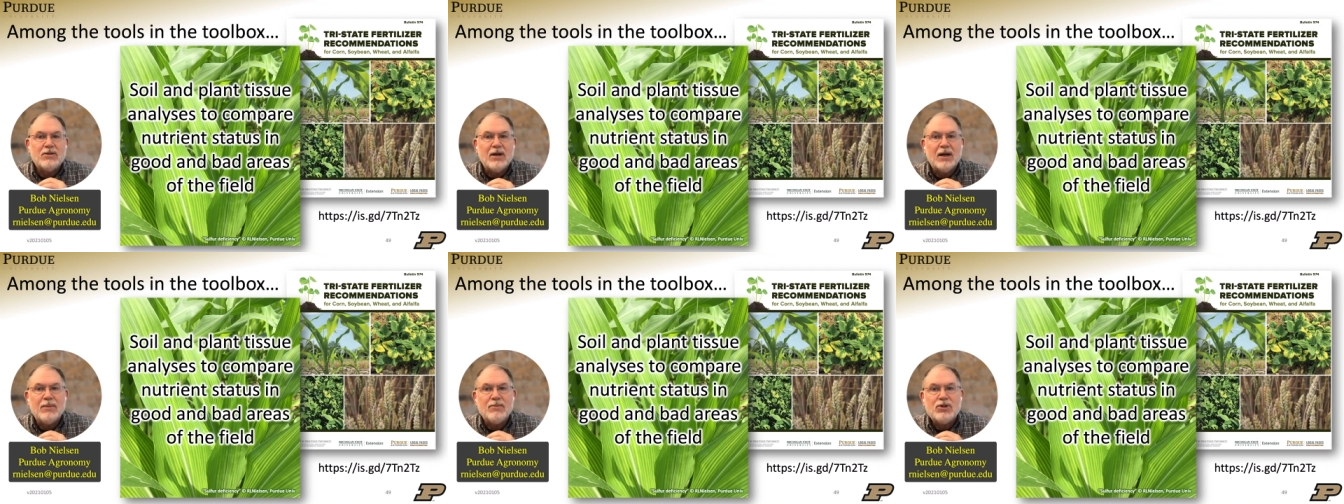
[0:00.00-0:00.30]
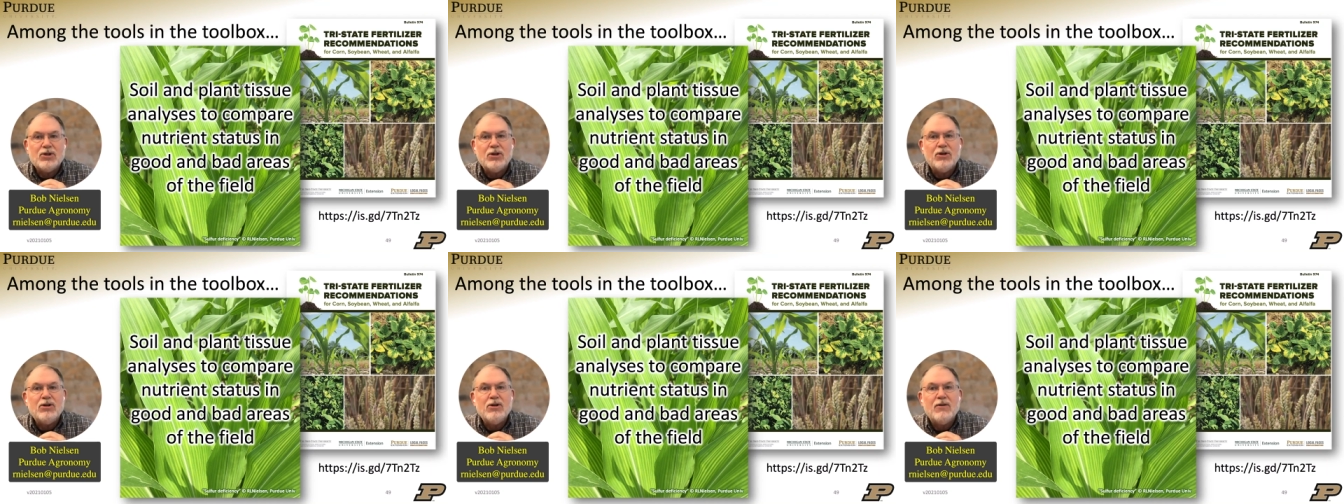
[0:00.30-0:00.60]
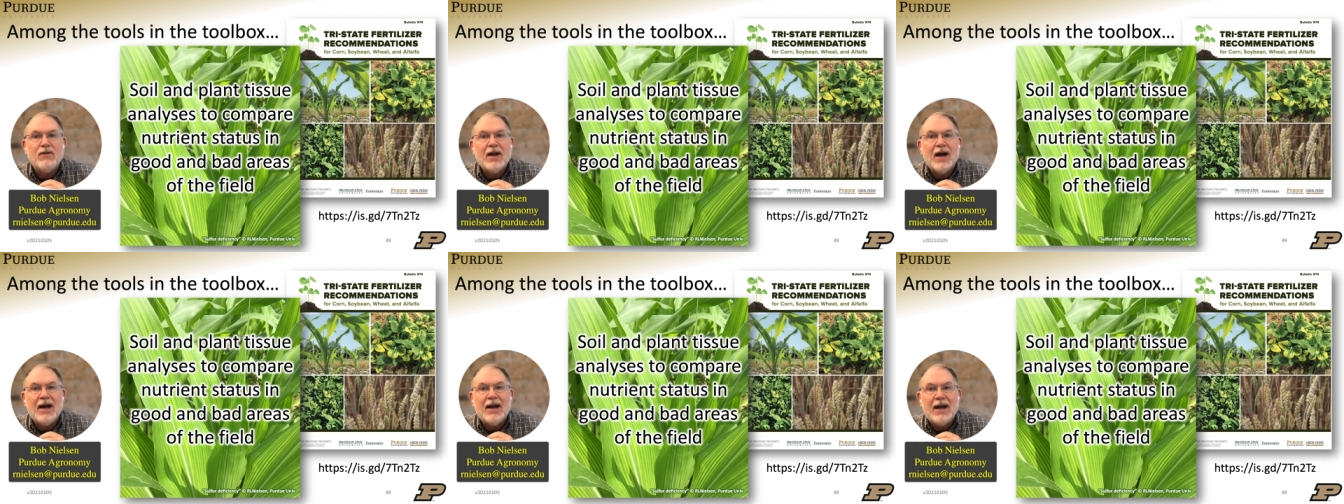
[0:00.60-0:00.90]
I'm sure
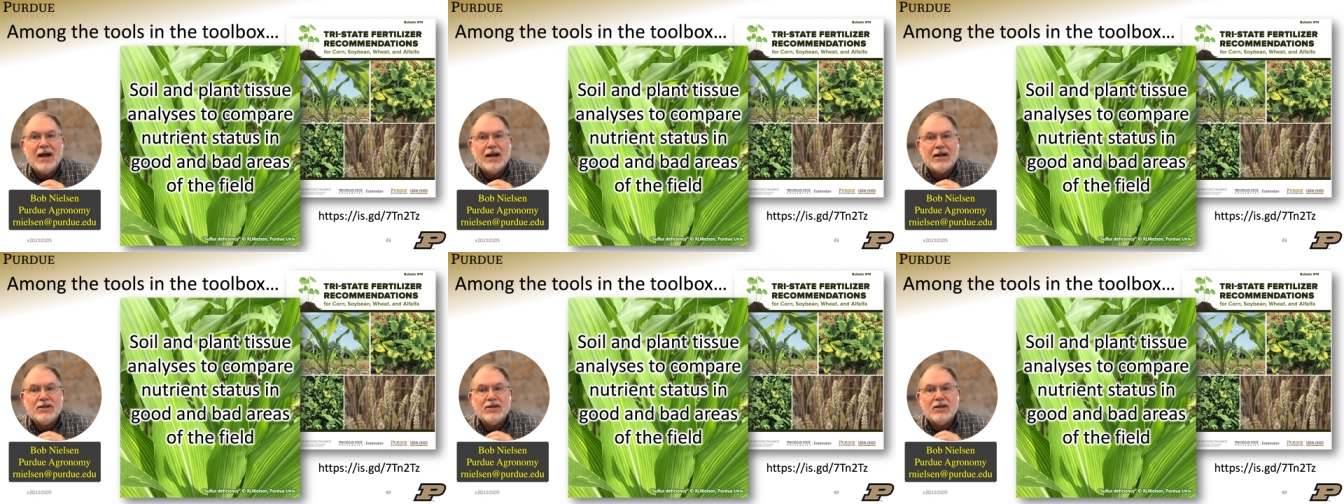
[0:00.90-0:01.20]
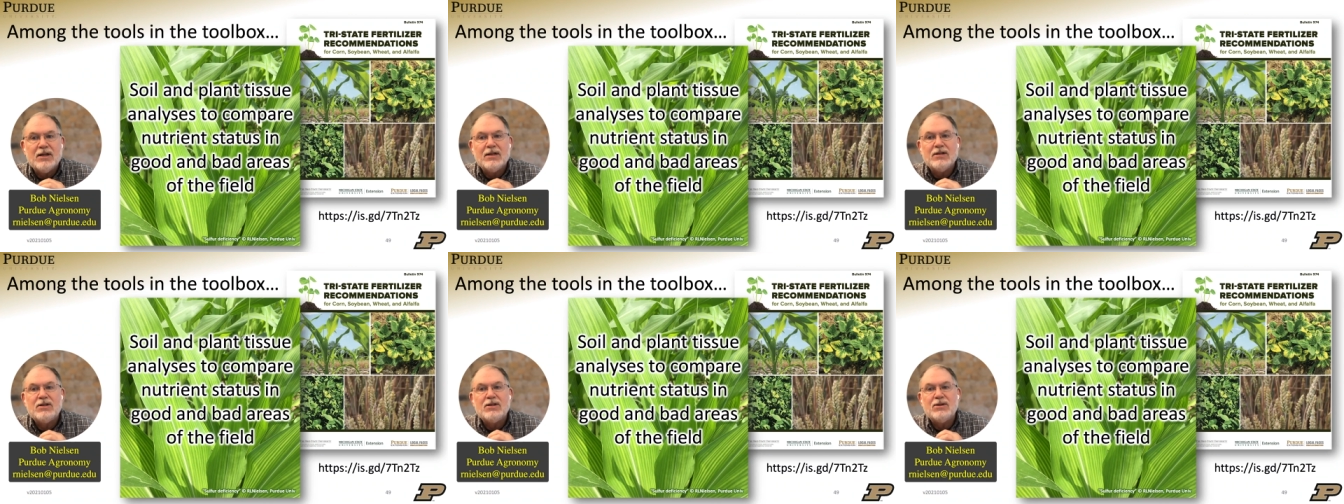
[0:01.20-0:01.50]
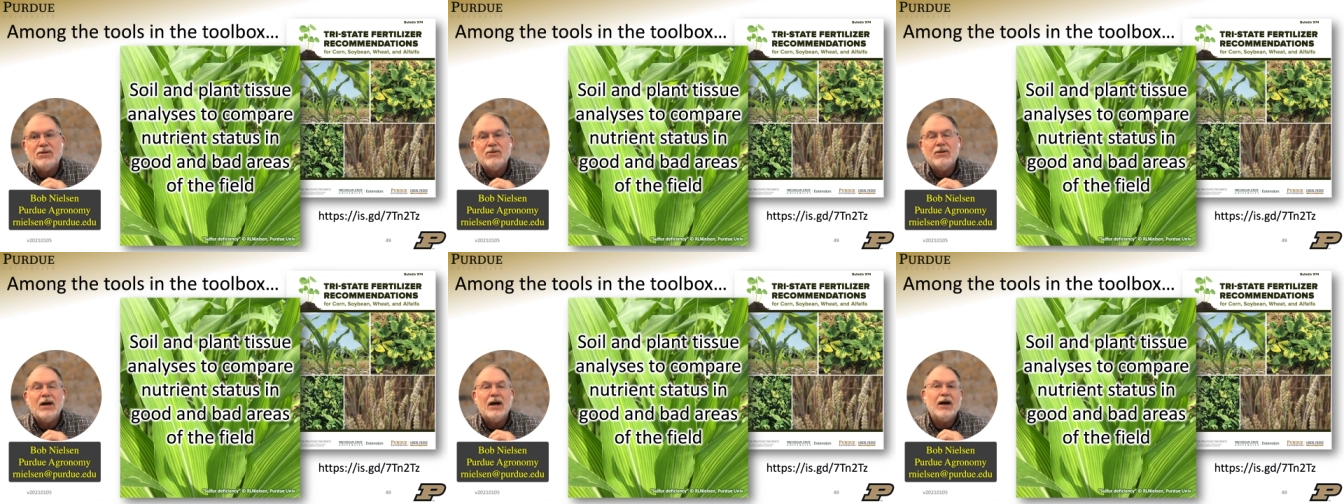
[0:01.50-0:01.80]
you've got access
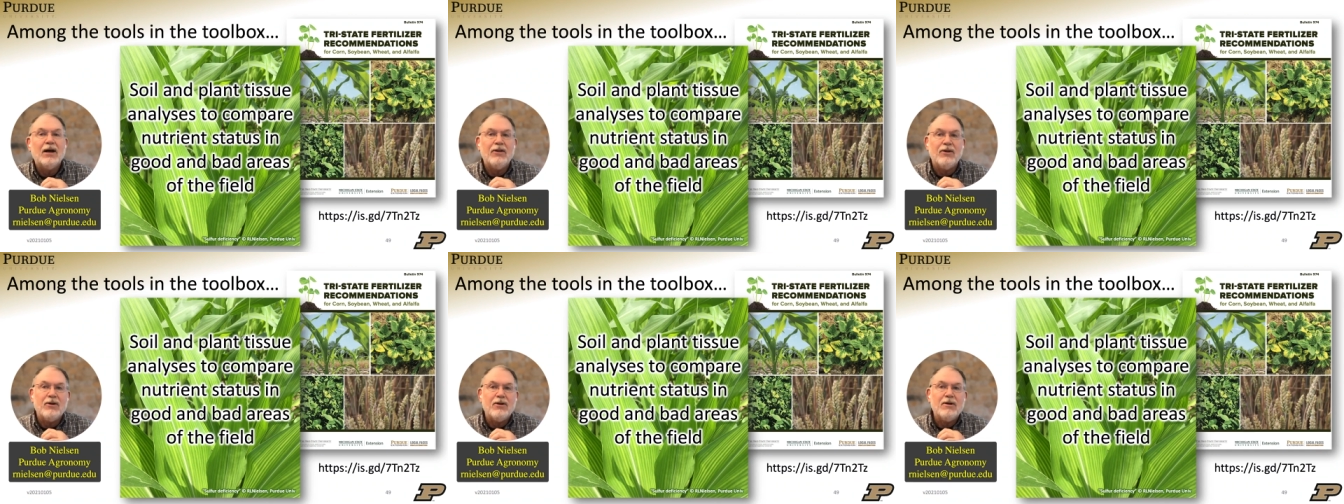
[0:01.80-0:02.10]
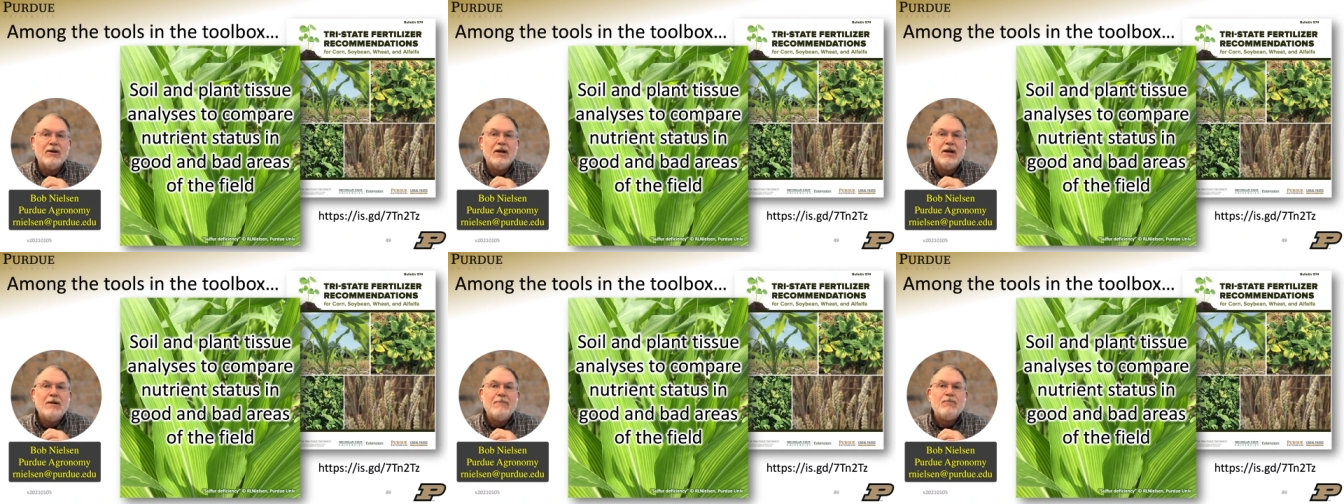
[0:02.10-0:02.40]
to other